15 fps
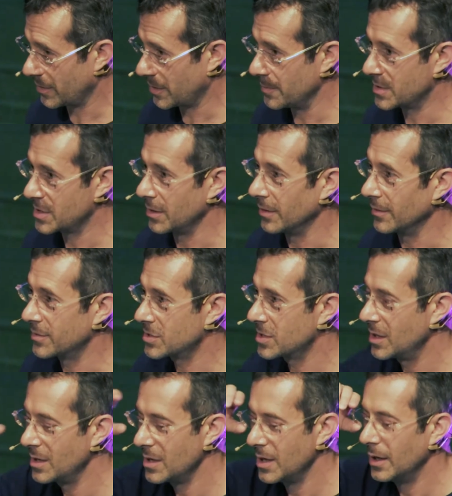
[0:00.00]
themselves.
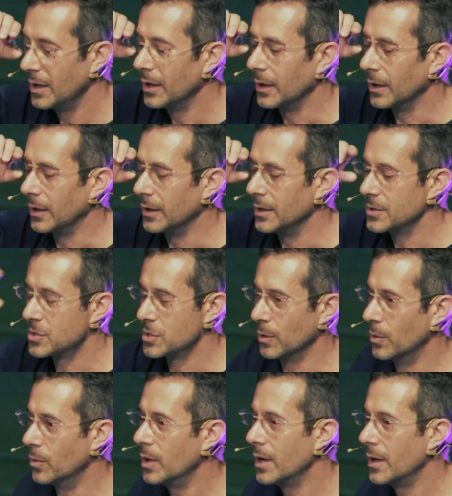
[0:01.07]

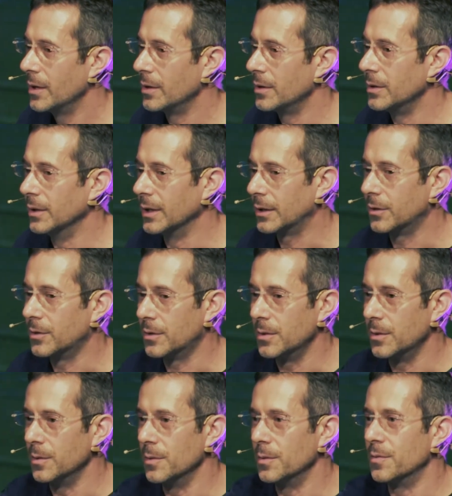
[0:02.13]
So like
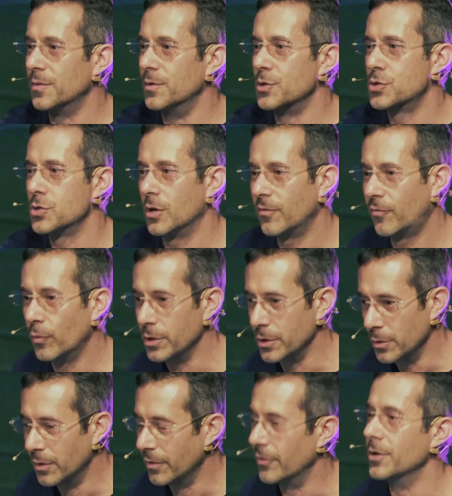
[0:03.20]
the software
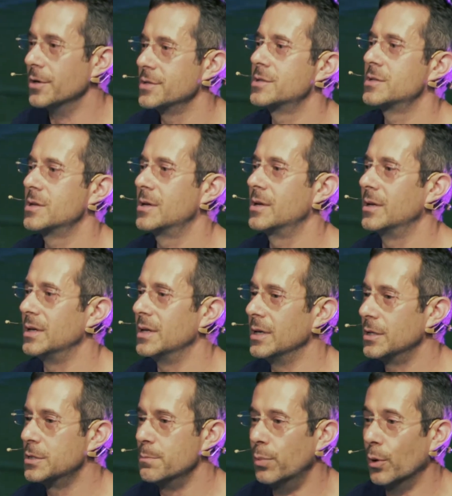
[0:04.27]
universe
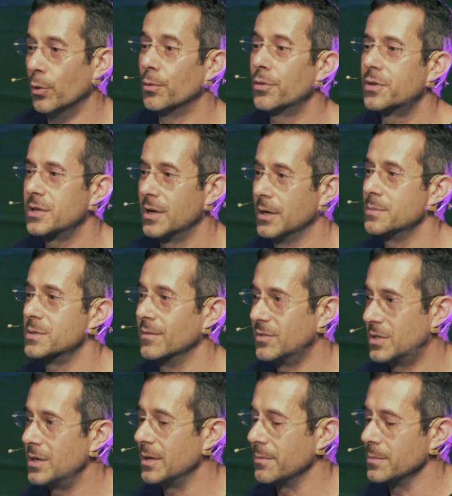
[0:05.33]
needs both types of
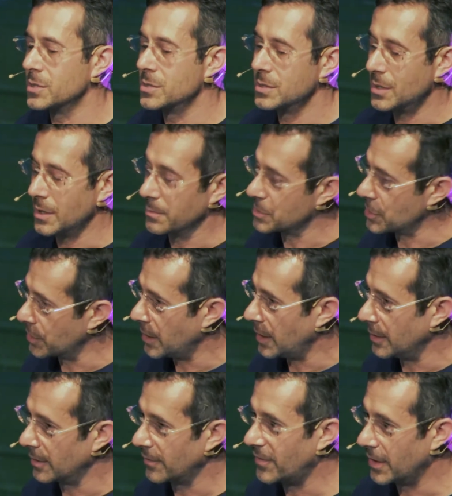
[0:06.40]
teams that are
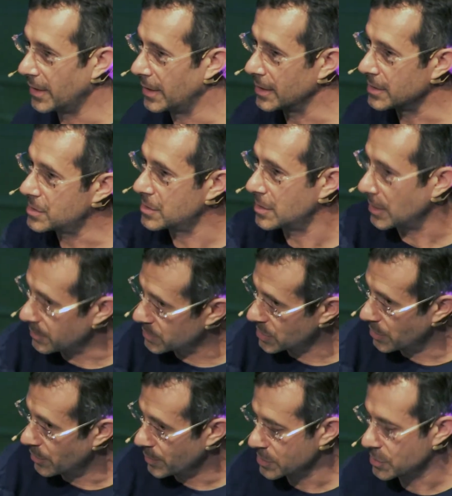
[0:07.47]
highly financed, teams that
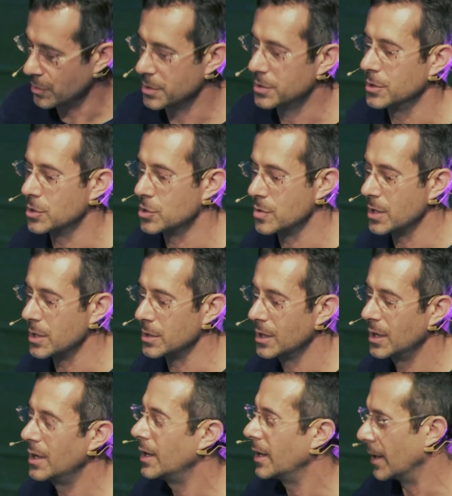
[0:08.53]
are resource constrained.
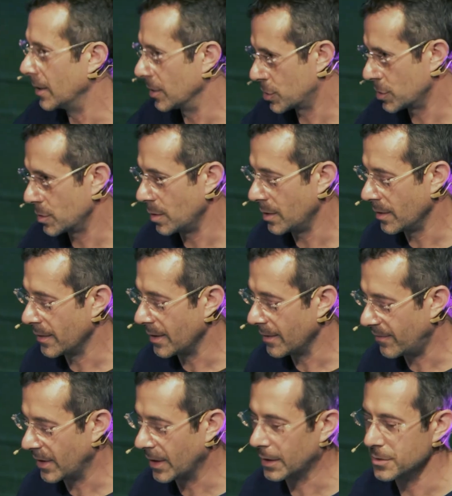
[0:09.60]
And I'll show you how that
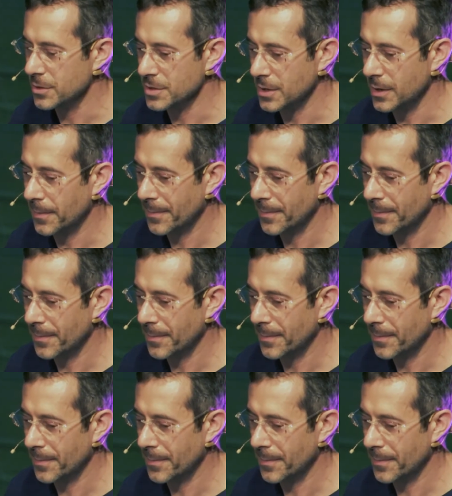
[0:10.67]
factors in.